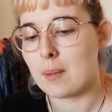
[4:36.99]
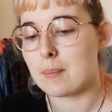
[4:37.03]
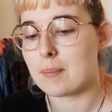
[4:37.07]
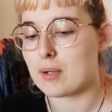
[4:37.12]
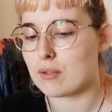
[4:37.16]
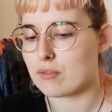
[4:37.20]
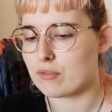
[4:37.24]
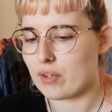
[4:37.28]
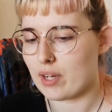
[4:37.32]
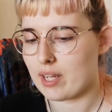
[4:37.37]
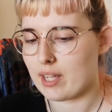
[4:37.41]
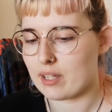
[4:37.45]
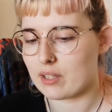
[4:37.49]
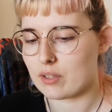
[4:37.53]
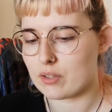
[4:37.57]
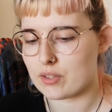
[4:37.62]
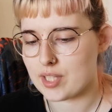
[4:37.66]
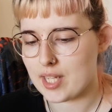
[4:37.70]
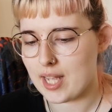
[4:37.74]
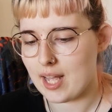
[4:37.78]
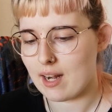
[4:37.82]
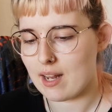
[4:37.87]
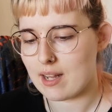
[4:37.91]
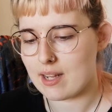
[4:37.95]
but Rhea
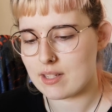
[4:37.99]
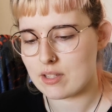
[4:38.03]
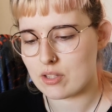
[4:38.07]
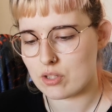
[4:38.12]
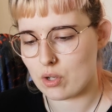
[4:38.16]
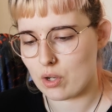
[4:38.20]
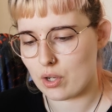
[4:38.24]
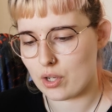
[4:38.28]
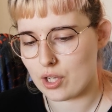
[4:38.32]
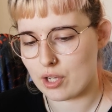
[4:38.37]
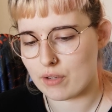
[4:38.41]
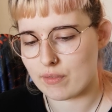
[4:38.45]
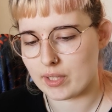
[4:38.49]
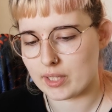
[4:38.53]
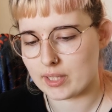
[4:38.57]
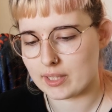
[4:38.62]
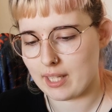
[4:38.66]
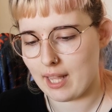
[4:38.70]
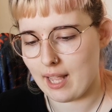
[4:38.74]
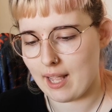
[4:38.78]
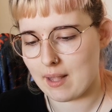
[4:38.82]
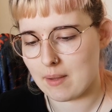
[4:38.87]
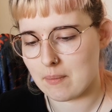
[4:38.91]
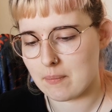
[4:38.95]
Cortella is not her real
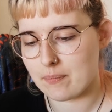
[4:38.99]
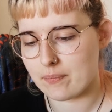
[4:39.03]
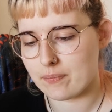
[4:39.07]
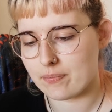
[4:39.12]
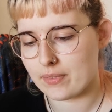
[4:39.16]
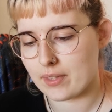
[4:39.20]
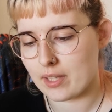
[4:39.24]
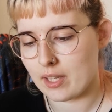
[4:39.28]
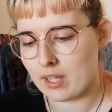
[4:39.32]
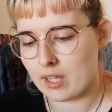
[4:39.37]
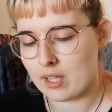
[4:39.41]
name.